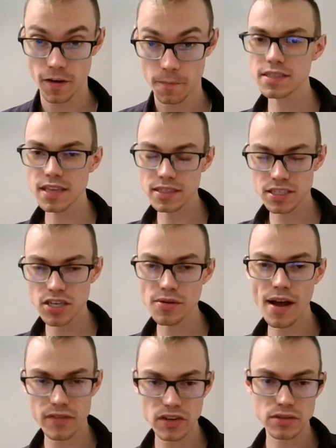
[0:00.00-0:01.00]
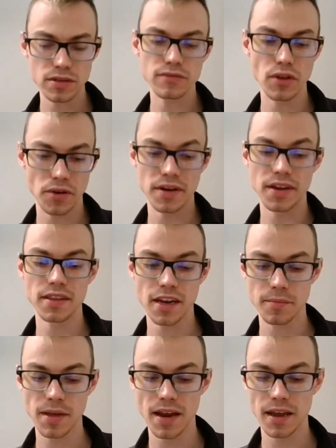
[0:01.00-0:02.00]
That's 2 avenues of learning that
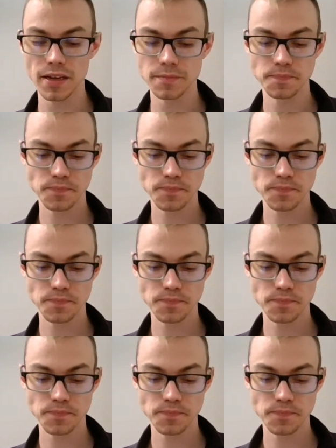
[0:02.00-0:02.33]
I'm getting